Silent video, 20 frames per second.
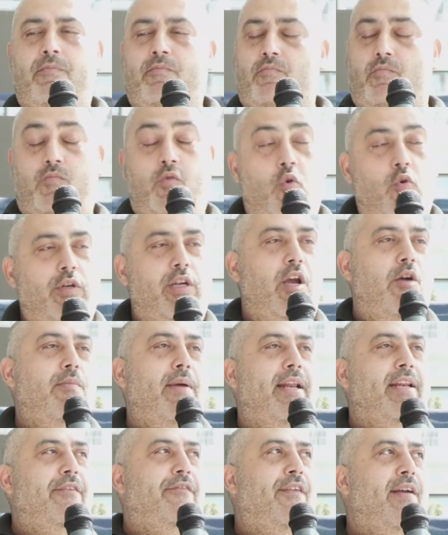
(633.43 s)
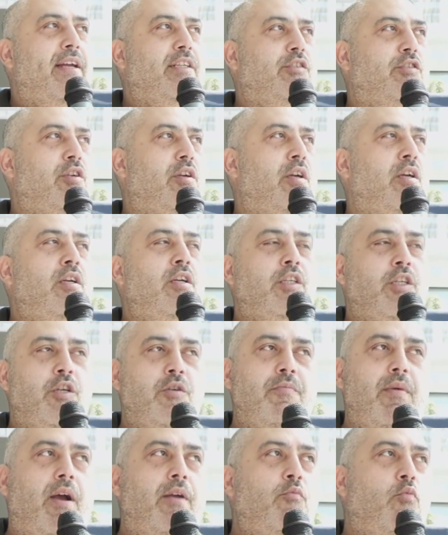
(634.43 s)
audio manufacturer, you
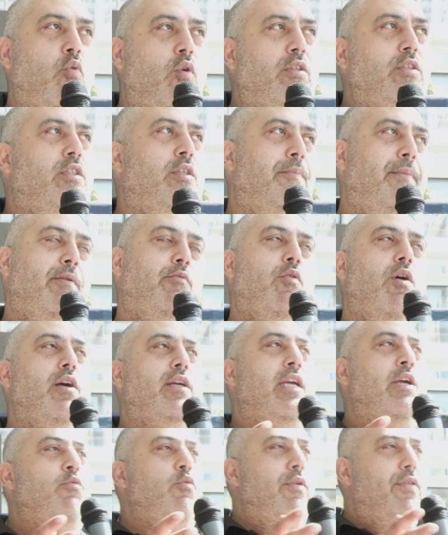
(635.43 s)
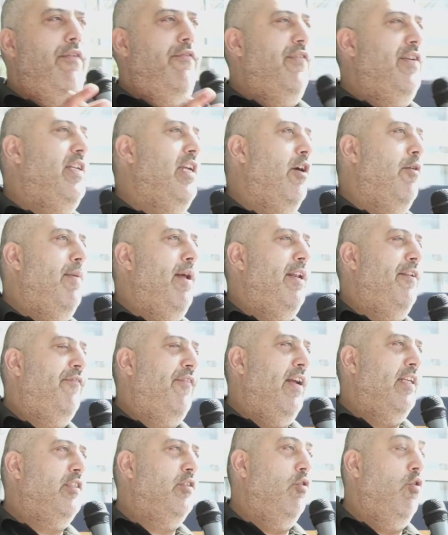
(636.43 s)
might want to be working with a video
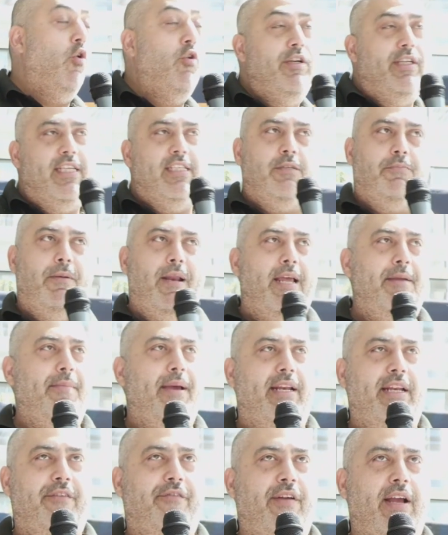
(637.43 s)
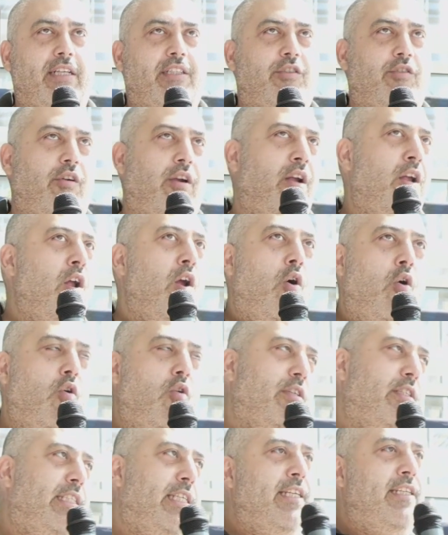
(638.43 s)
manufacturer or a display manufacturer
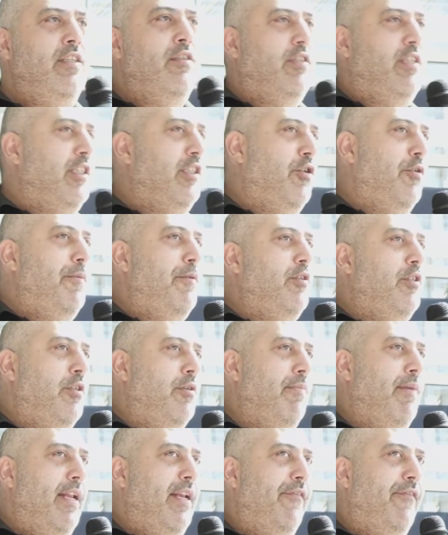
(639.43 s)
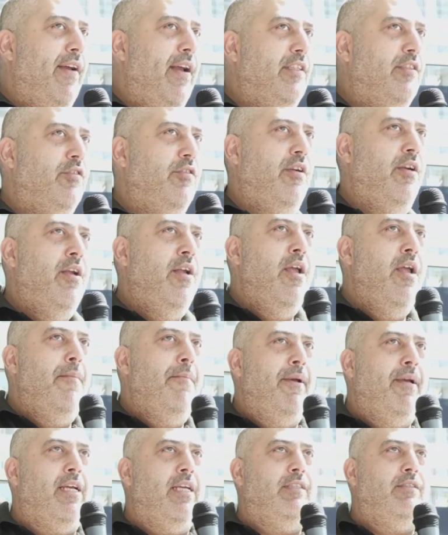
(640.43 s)
or a signal distribution manufacturer,
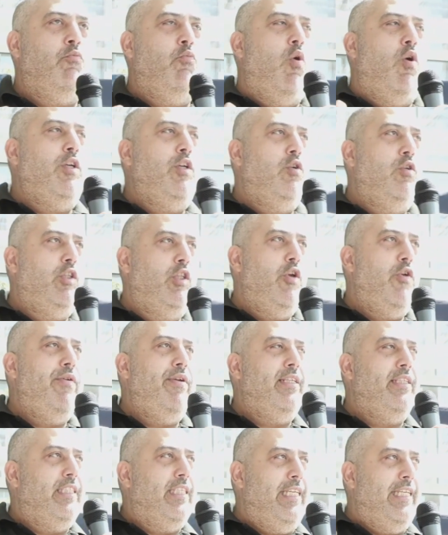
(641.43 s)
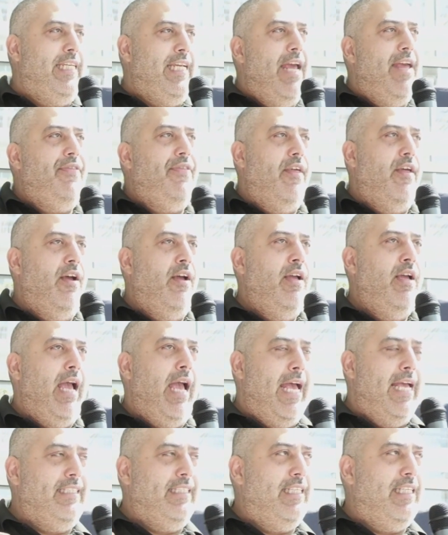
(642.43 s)
because what you're doing together
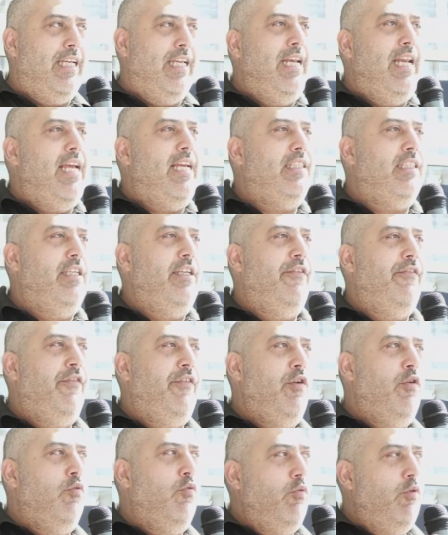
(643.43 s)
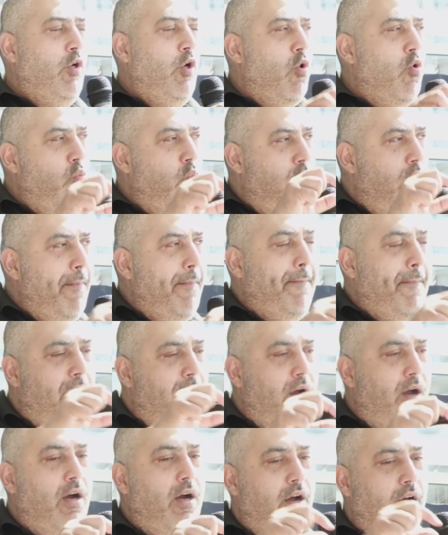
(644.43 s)
as a collective, you're one
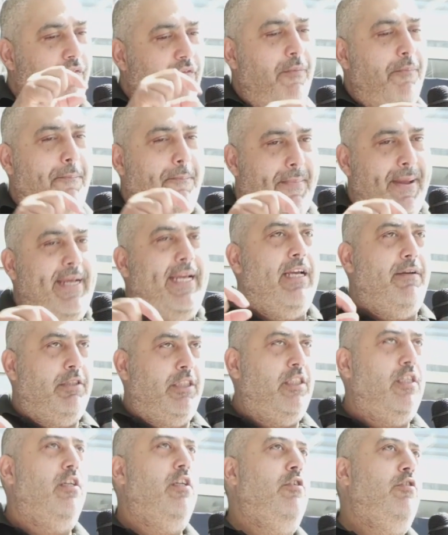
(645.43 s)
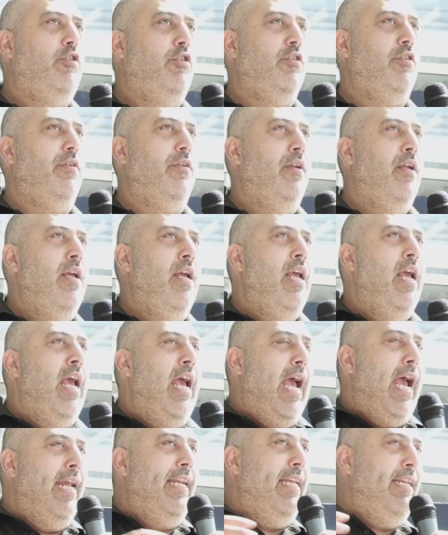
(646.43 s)
part of a bigger solution.
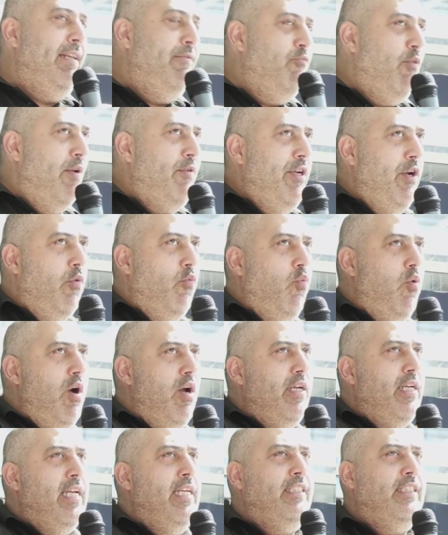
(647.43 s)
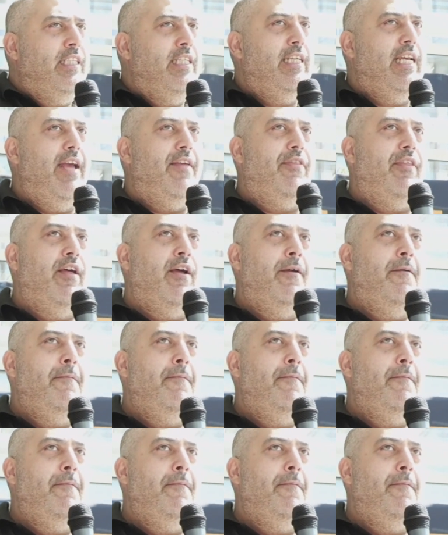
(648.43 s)
And when you're working together,